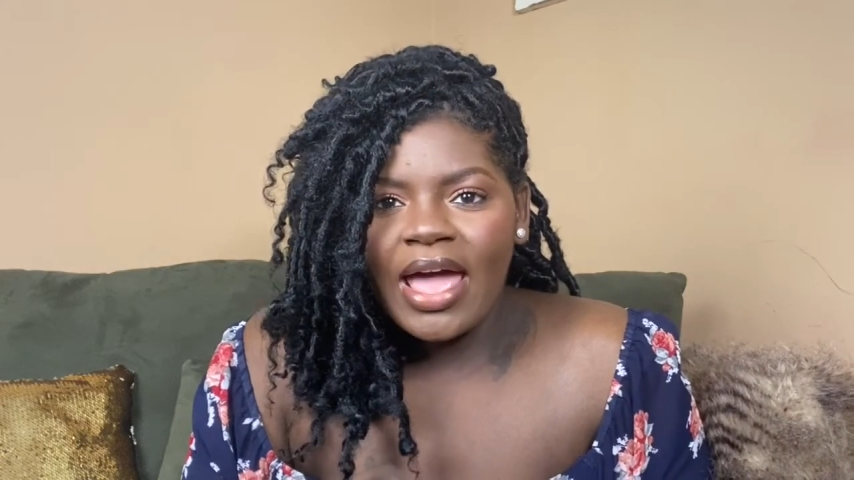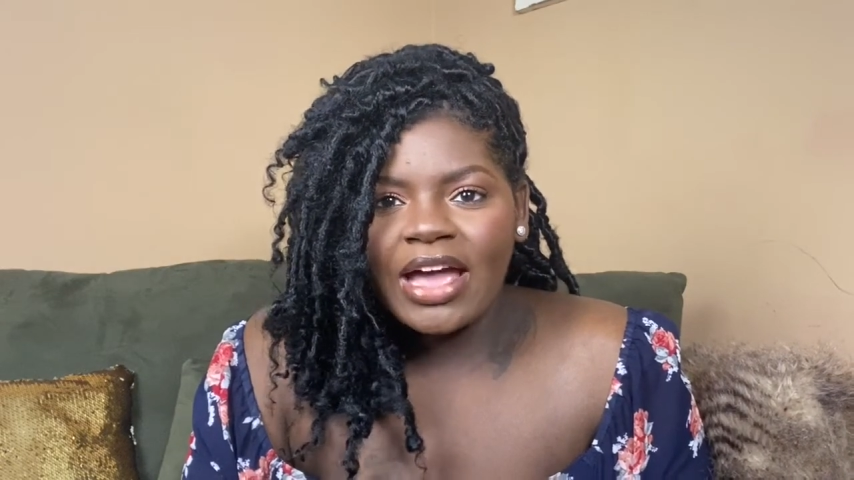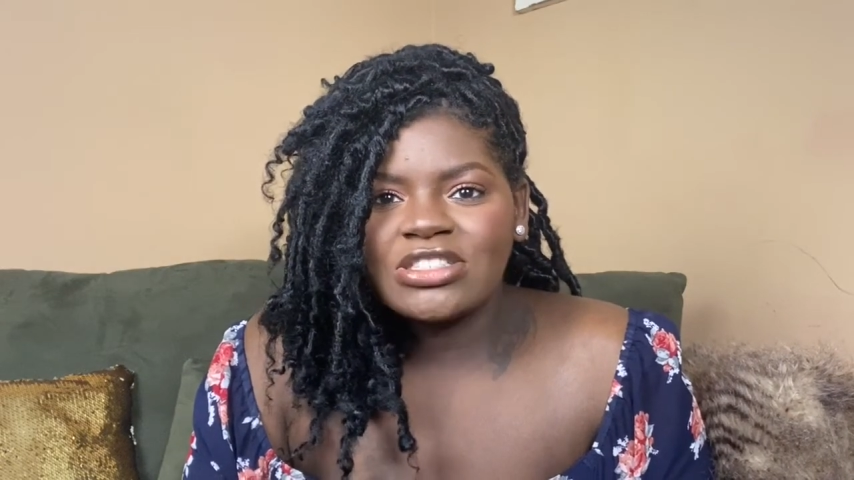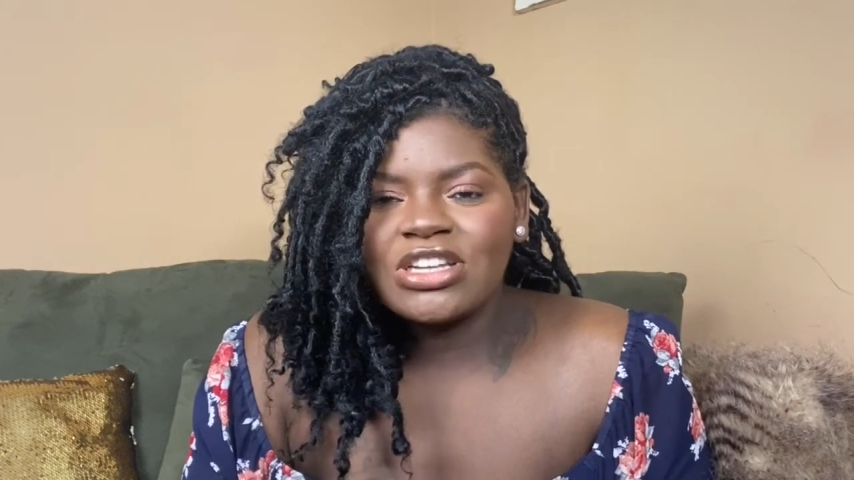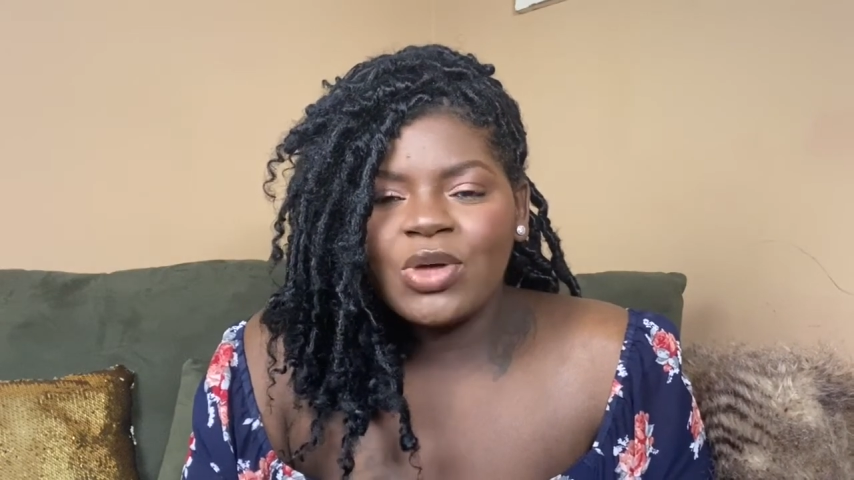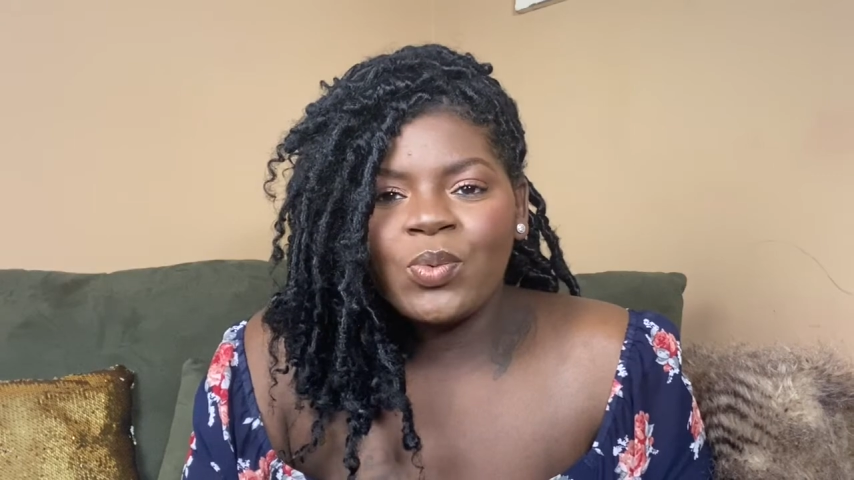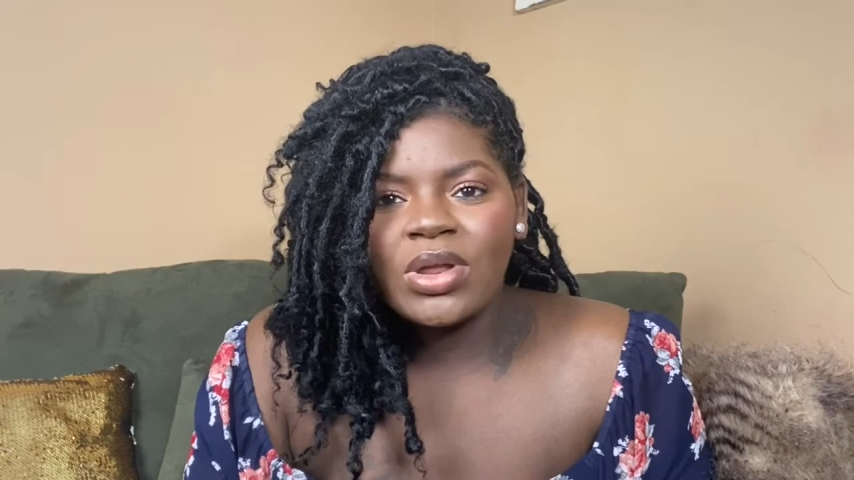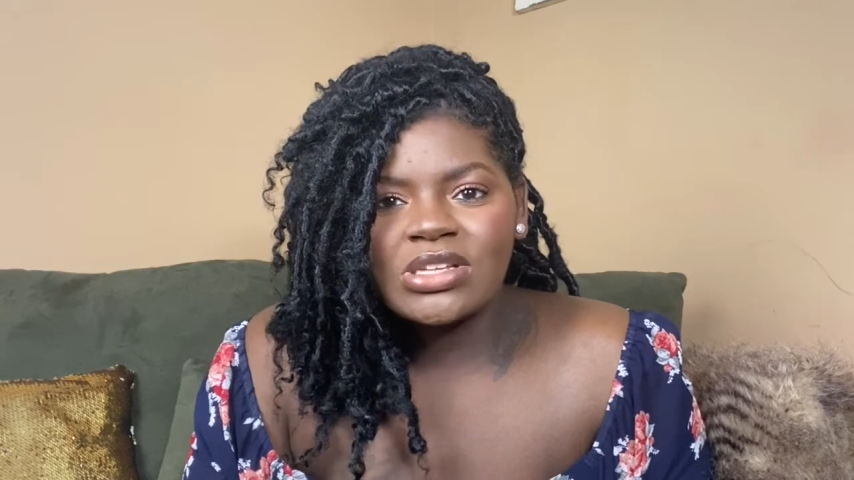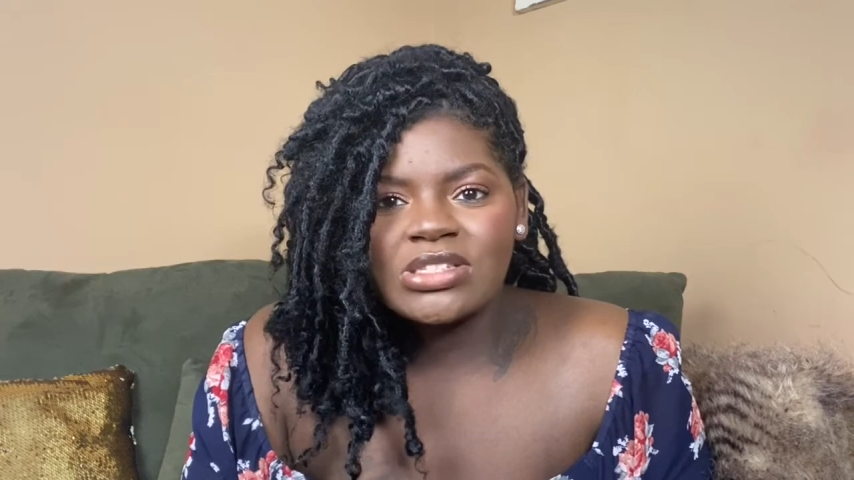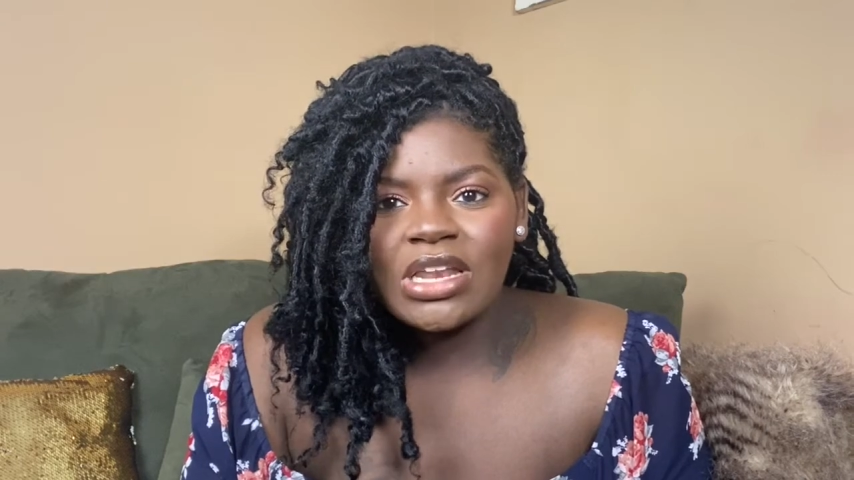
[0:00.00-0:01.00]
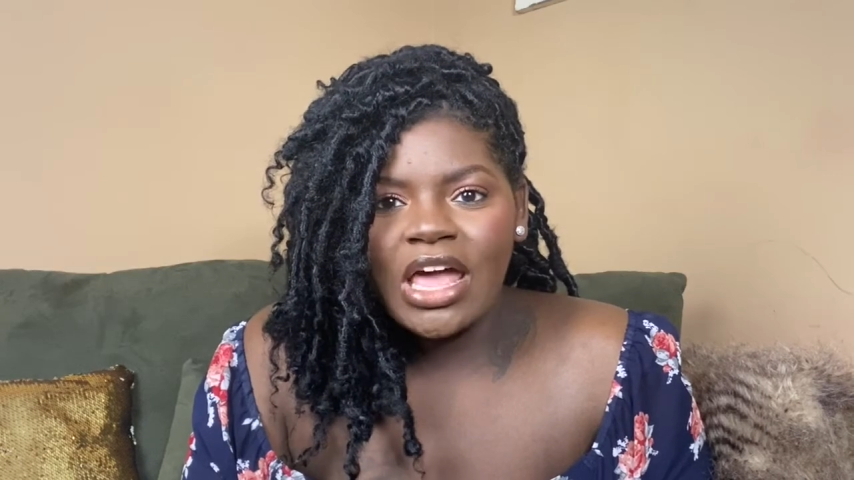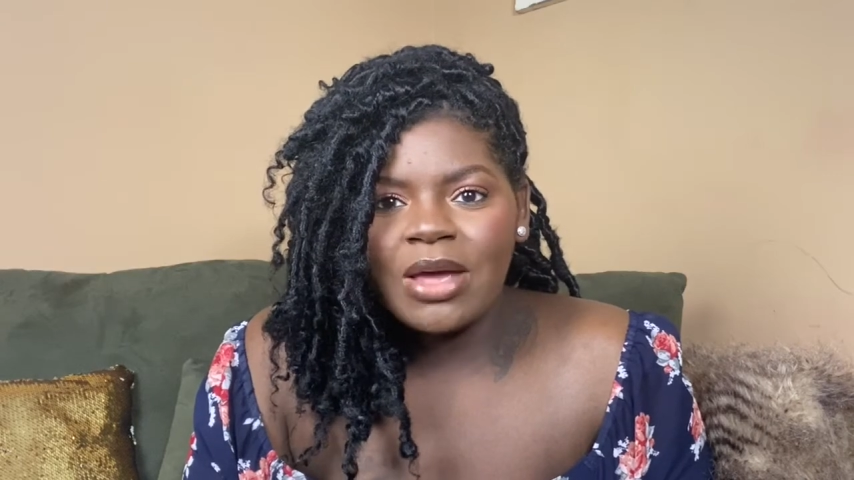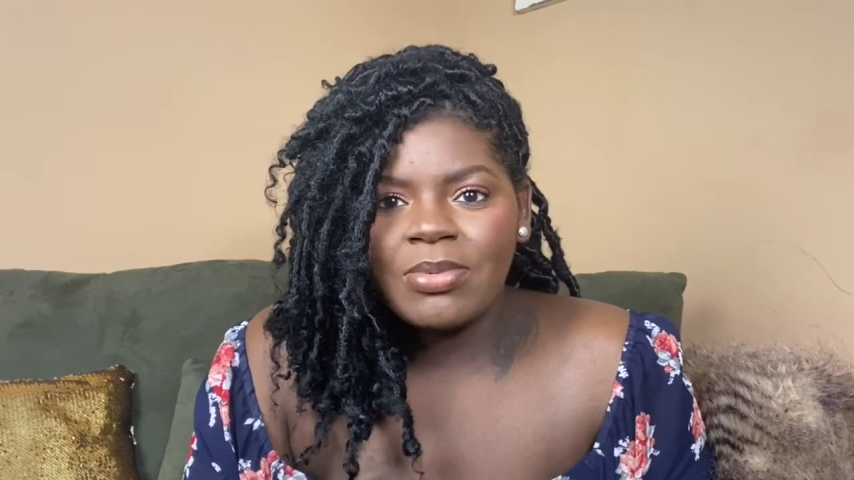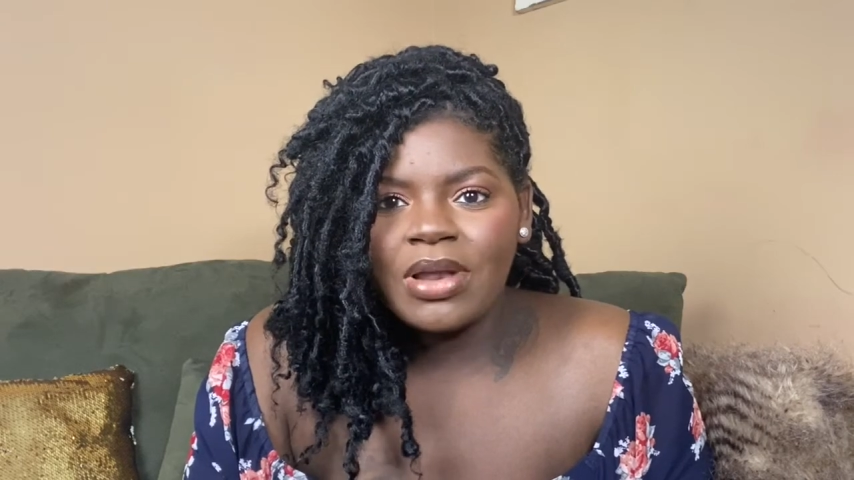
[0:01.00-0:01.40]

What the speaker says: actually went into labor,